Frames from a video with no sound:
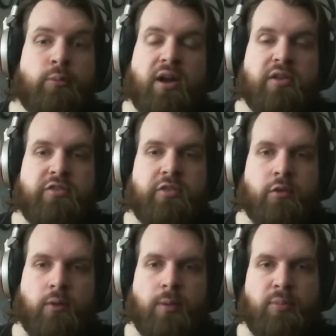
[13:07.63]
press the
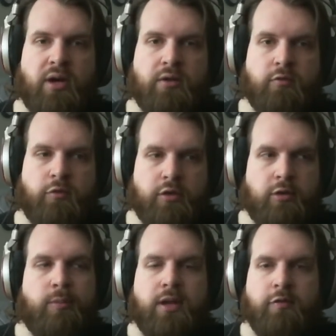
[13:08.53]
right button for it
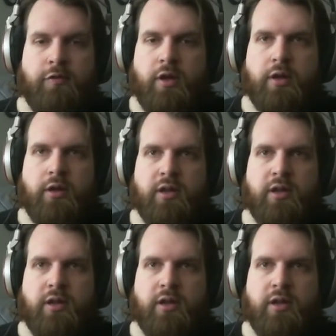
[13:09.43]
to be fun.